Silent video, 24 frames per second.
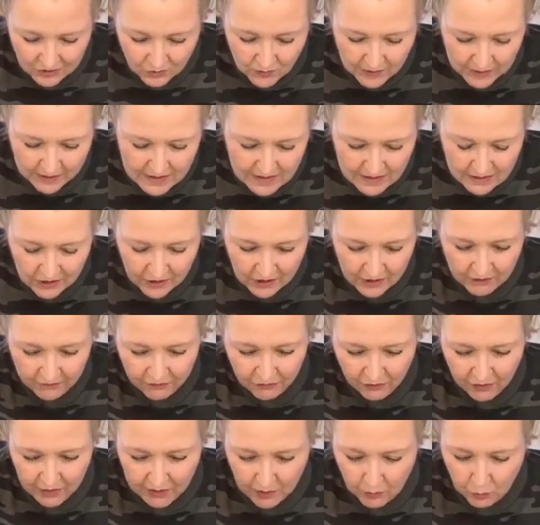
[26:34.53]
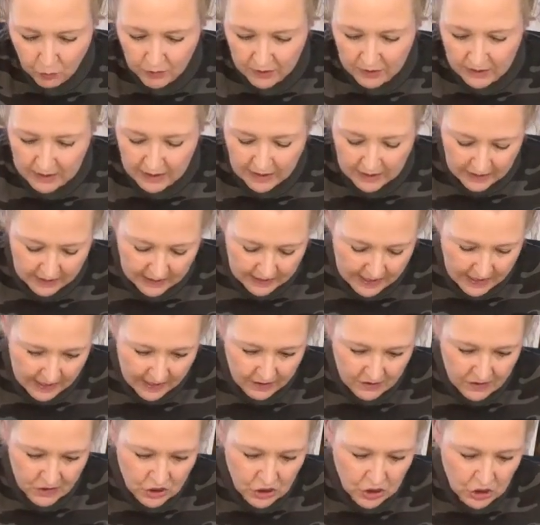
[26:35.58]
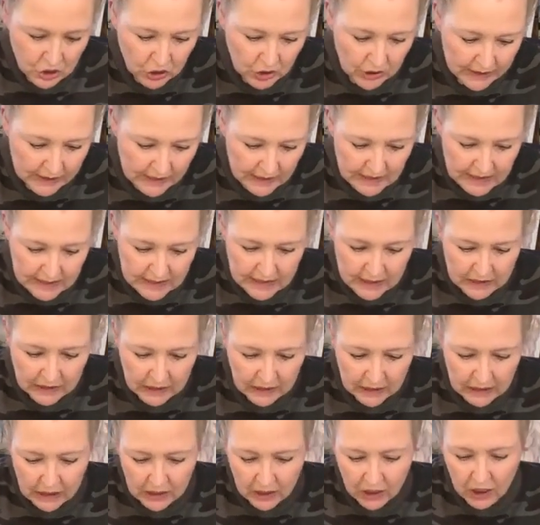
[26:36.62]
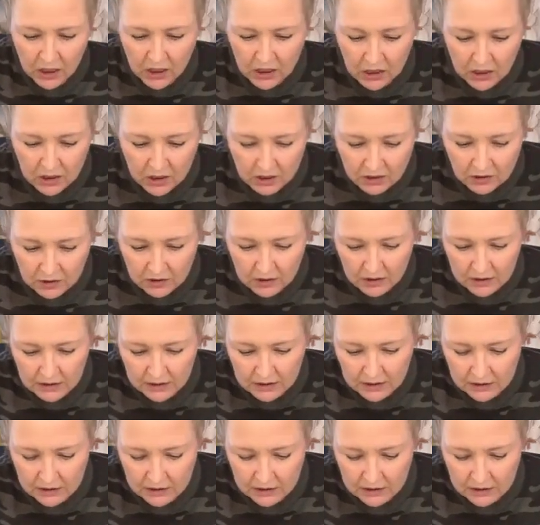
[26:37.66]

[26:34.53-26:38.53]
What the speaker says: You guys looking for any wood cutouts? Julie's the girl.